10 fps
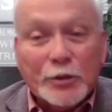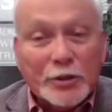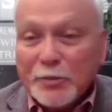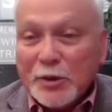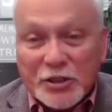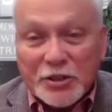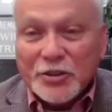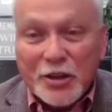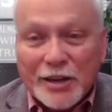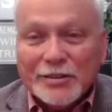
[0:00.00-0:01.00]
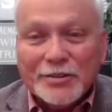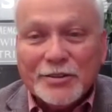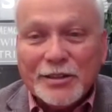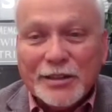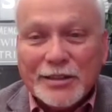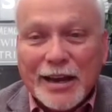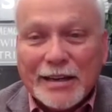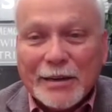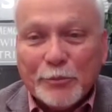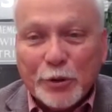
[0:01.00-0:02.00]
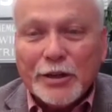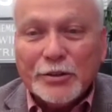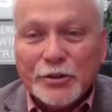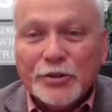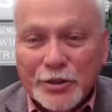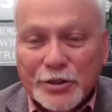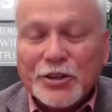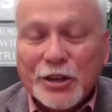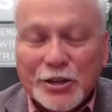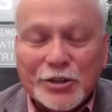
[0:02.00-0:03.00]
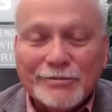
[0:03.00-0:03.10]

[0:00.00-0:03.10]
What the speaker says: and with as much insight as I can bring to the